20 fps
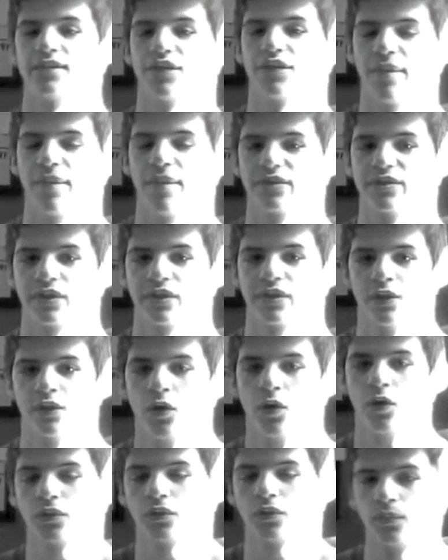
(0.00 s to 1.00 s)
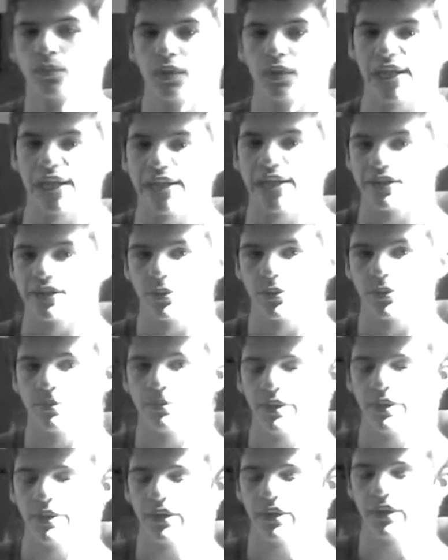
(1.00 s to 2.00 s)
diamonds and gold relate to
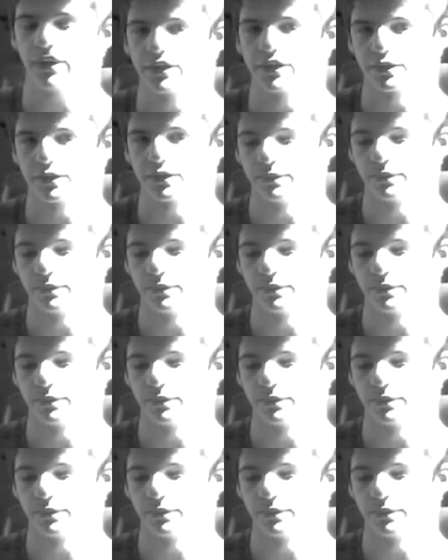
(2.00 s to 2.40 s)
imperialism?